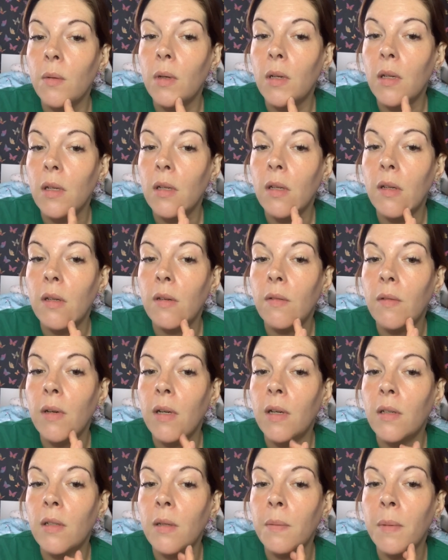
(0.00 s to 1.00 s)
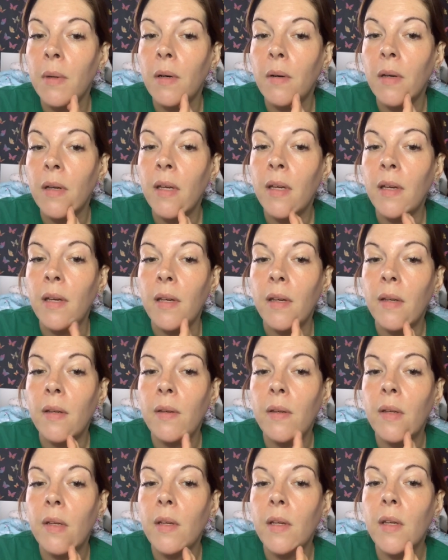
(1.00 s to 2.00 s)
one around about here.
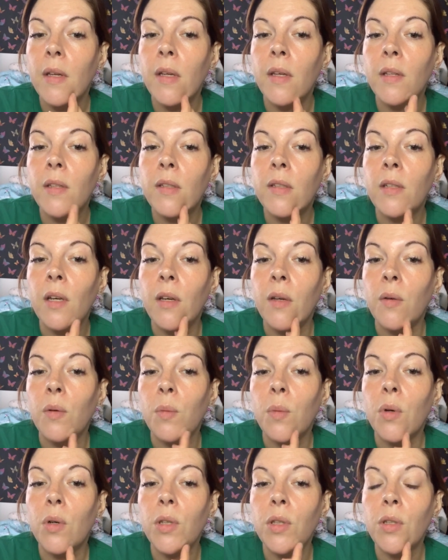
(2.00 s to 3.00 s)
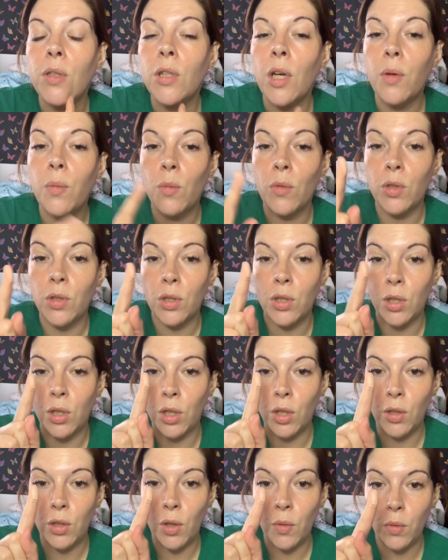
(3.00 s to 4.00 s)
So what you don't want to do,
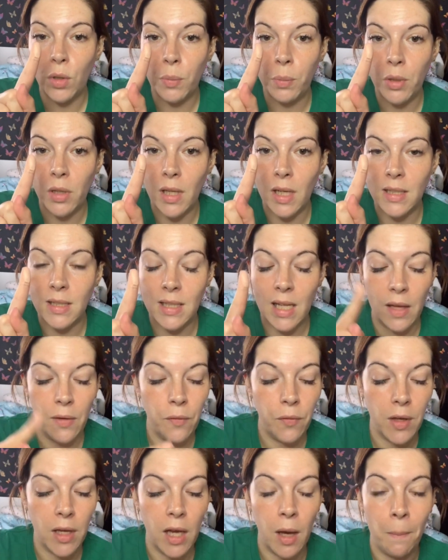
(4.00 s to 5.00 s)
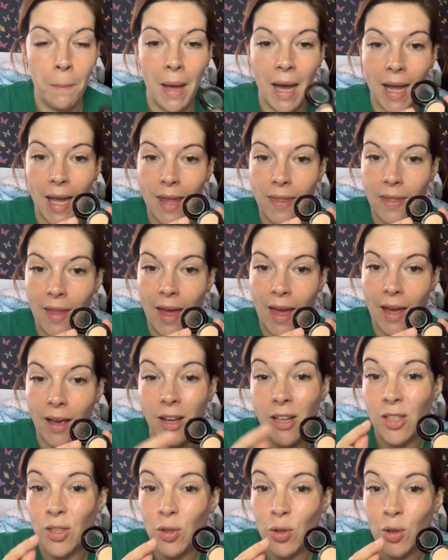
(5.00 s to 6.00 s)
you don't want to put that same finger back in there
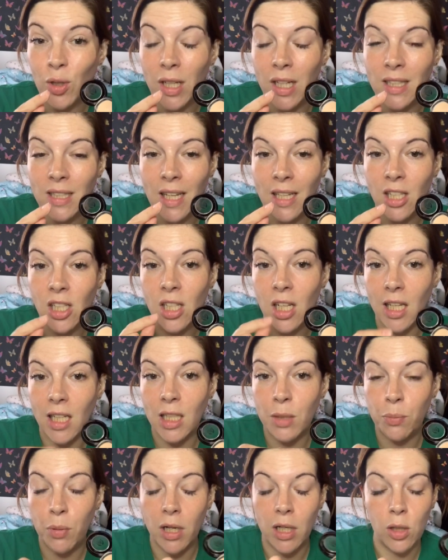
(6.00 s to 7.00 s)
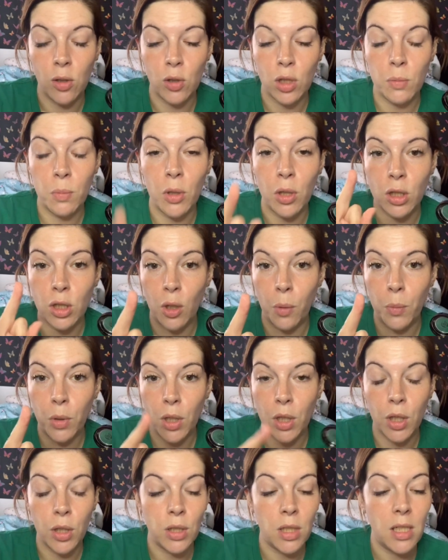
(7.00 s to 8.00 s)
because you're essentially spreading your spots. So I'm going
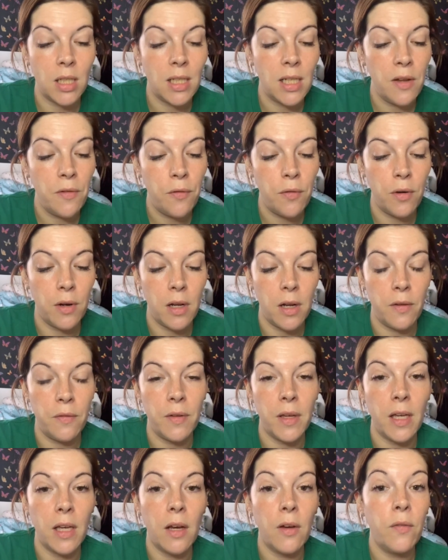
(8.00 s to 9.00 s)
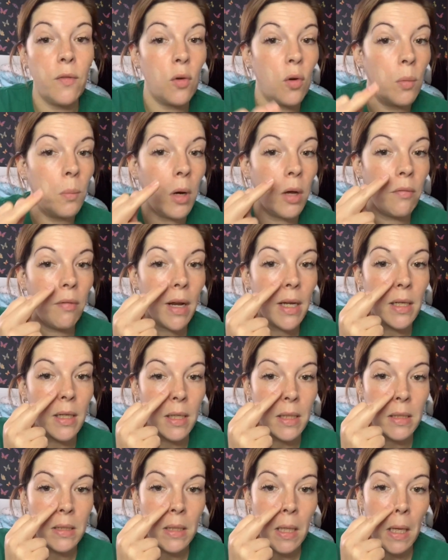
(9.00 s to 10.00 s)
to use a different finger for my
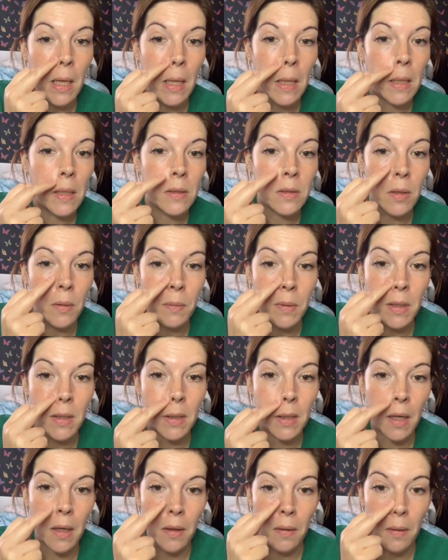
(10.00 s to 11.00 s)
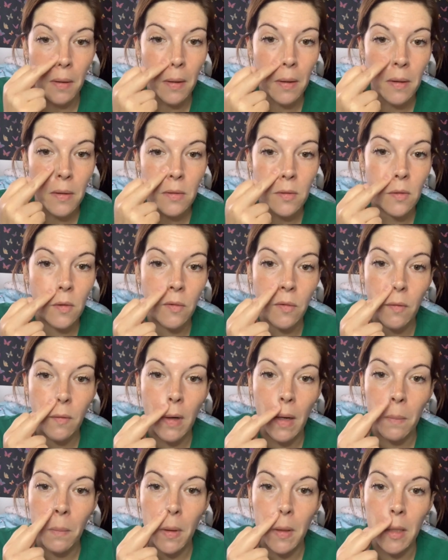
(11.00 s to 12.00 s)
redness. So I'm going to go sort of
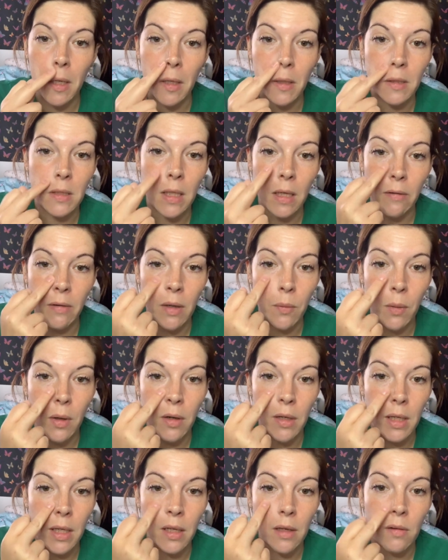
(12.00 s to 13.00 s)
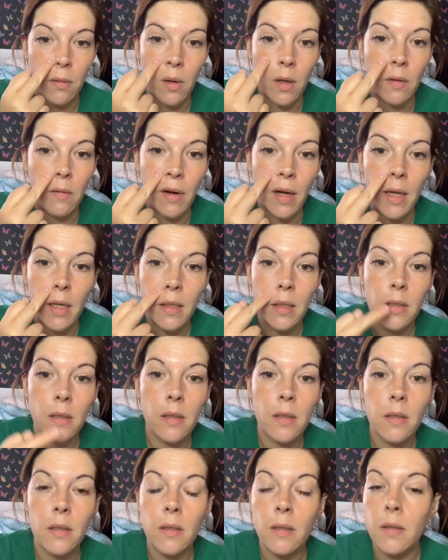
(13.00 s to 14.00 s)
around my nose area where I get quite red
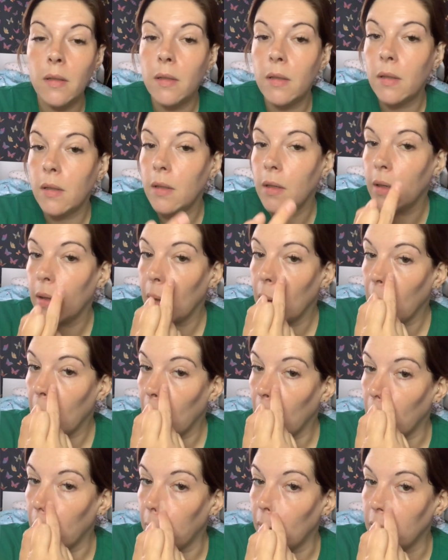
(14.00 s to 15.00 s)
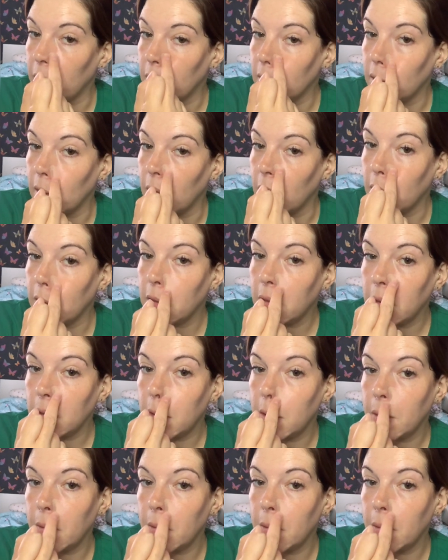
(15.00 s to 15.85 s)
on both sides.